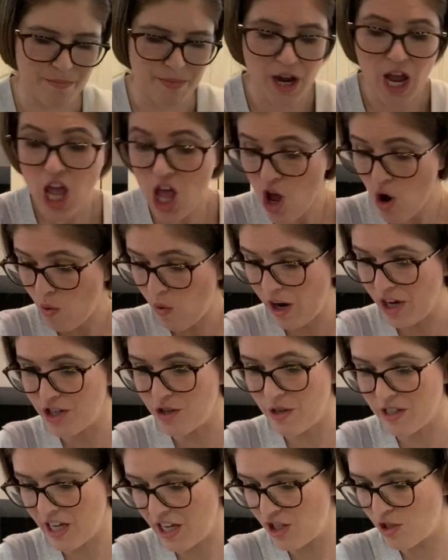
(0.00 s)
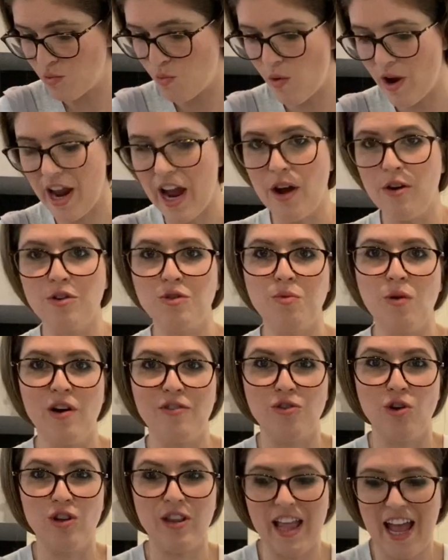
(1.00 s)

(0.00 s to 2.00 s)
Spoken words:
but what I do is I just weigh out what I've got